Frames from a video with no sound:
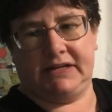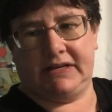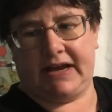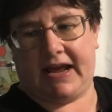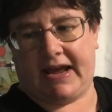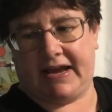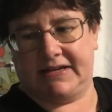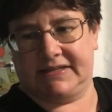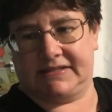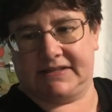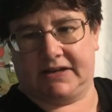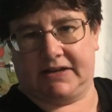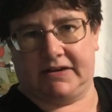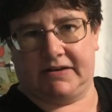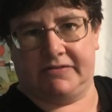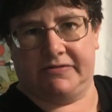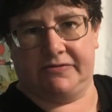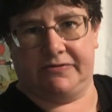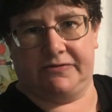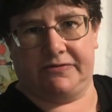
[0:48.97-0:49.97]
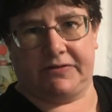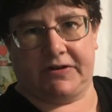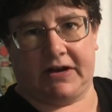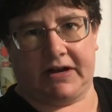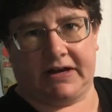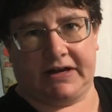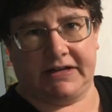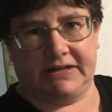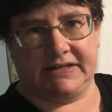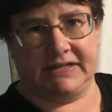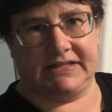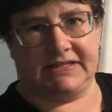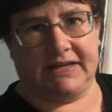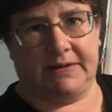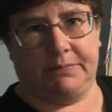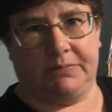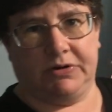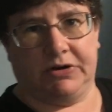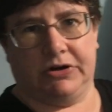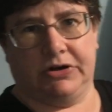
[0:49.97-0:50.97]
as of
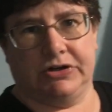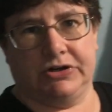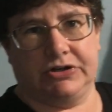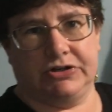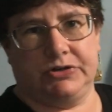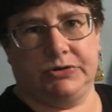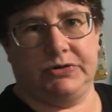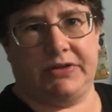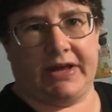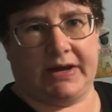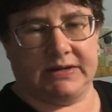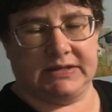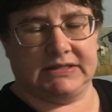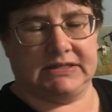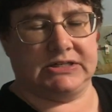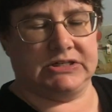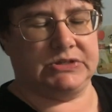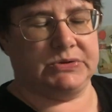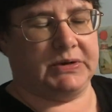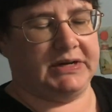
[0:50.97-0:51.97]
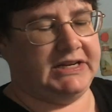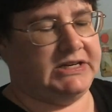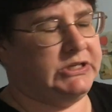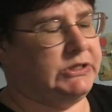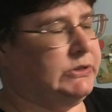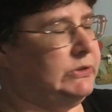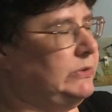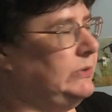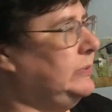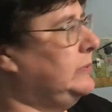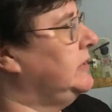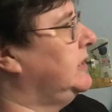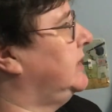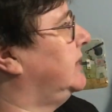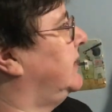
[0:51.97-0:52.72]
December 2022,